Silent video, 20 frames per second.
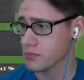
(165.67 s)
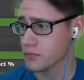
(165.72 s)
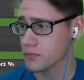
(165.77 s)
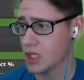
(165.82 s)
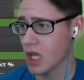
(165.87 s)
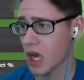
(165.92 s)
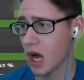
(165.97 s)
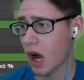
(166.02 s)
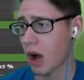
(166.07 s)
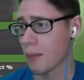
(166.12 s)

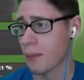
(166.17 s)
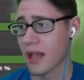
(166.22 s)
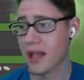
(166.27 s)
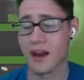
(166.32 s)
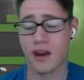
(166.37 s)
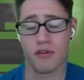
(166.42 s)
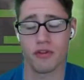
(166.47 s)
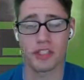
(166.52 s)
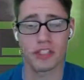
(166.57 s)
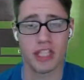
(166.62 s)
And
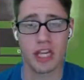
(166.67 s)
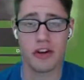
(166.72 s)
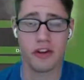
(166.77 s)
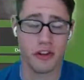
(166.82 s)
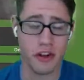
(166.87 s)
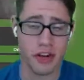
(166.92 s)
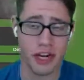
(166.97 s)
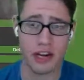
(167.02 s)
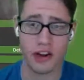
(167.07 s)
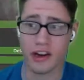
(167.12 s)
a
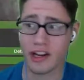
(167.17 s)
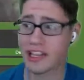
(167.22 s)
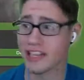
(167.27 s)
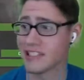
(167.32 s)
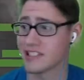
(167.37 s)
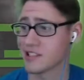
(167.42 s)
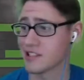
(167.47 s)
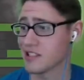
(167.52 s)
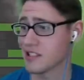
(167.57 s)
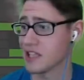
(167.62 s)
Regenerator
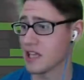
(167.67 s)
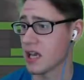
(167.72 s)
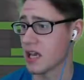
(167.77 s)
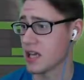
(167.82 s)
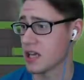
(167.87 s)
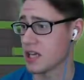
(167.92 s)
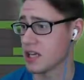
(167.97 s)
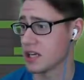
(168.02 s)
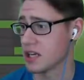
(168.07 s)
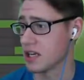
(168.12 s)
is the
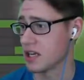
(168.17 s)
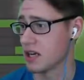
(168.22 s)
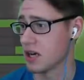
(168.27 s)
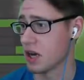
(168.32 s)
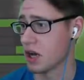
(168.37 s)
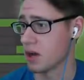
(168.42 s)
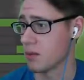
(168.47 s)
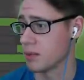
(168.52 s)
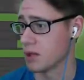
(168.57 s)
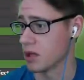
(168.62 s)
hidden
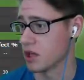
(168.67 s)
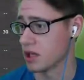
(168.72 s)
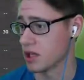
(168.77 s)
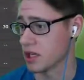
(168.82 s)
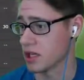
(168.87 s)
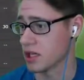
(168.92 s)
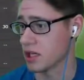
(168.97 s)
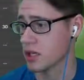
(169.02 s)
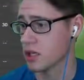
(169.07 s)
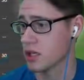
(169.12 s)

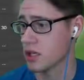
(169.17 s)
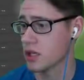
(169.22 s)
ability.